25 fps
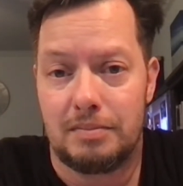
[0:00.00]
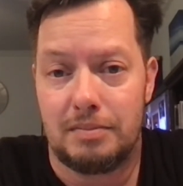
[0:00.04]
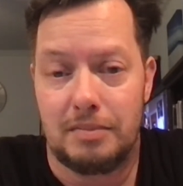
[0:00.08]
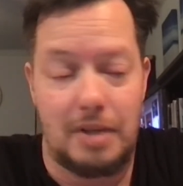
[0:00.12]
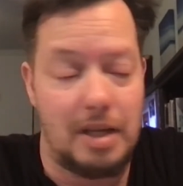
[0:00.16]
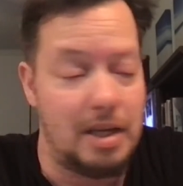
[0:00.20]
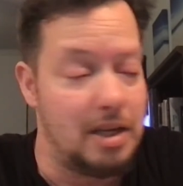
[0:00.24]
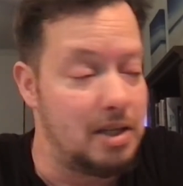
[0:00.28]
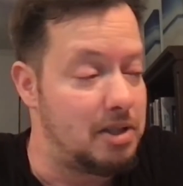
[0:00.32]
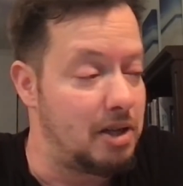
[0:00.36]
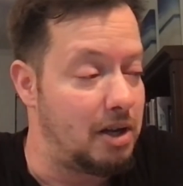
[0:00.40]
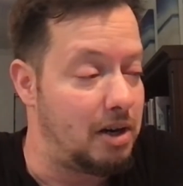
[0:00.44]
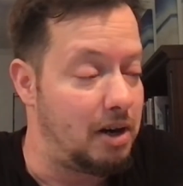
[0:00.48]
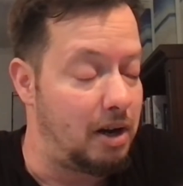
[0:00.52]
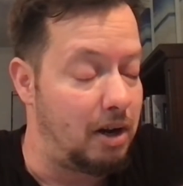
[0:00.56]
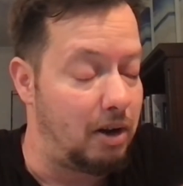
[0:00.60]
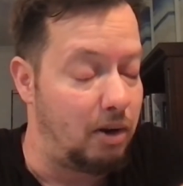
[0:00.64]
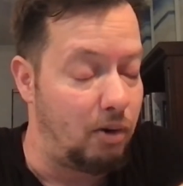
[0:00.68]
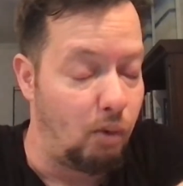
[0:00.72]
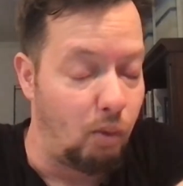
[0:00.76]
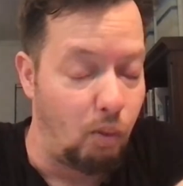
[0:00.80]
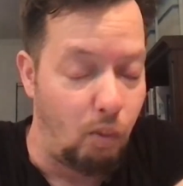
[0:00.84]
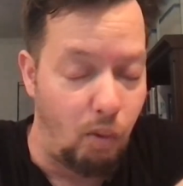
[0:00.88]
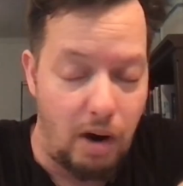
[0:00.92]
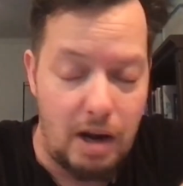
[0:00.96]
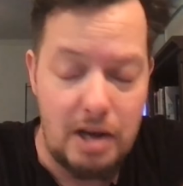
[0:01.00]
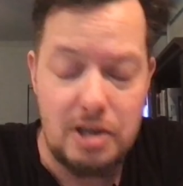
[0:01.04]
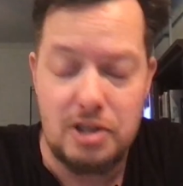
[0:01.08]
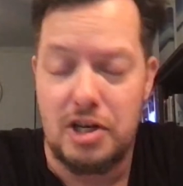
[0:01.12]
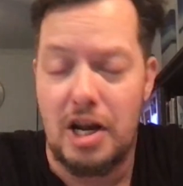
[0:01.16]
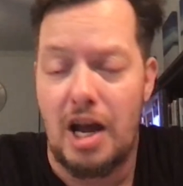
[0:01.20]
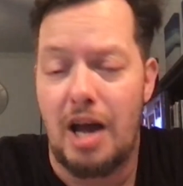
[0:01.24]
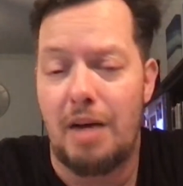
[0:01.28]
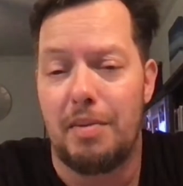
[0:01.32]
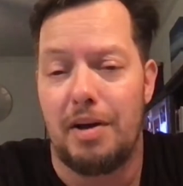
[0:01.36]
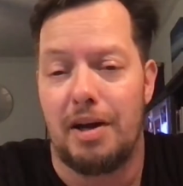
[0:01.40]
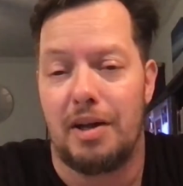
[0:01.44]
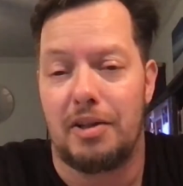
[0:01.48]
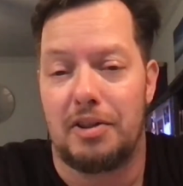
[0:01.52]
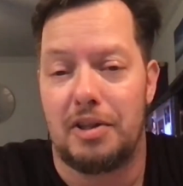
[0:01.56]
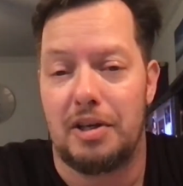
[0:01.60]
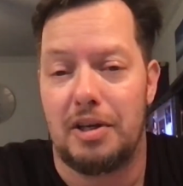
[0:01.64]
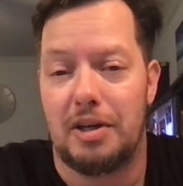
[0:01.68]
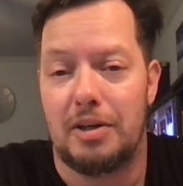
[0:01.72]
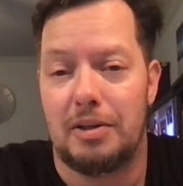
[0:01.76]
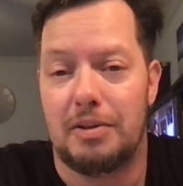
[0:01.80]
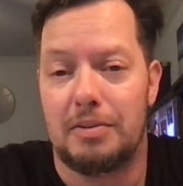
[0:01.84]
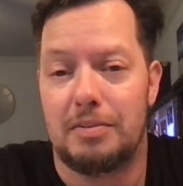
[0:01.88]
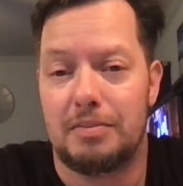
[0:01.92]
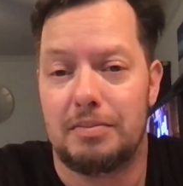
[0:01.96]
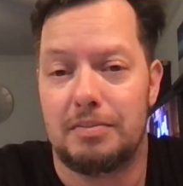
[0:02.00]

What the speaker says: He's done a great job out there.